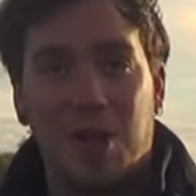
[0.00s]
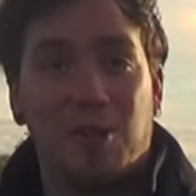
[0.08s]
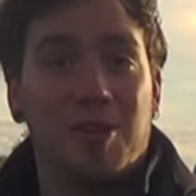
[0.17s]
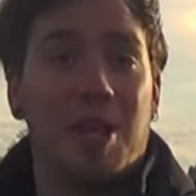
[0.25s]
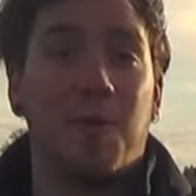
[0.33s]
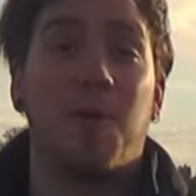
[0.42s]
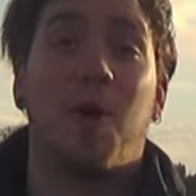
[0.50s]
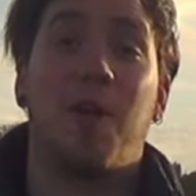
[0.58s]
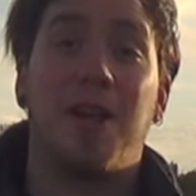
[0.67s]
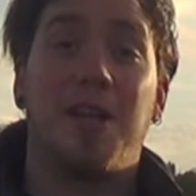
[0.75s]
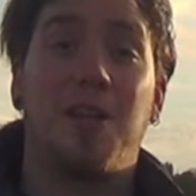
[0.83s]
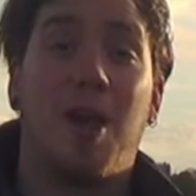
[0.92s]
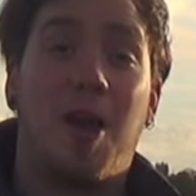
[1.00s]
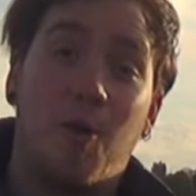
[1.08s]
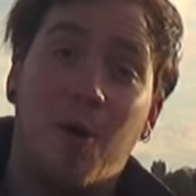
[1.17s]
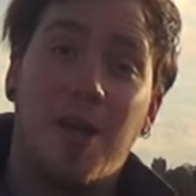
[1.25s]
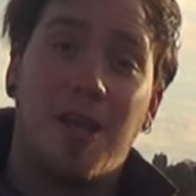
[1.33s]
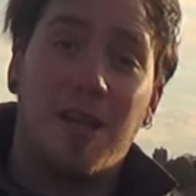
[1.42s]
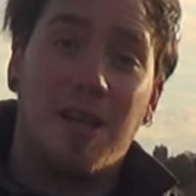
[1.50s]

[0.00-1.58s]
Today we are in uh, Roy.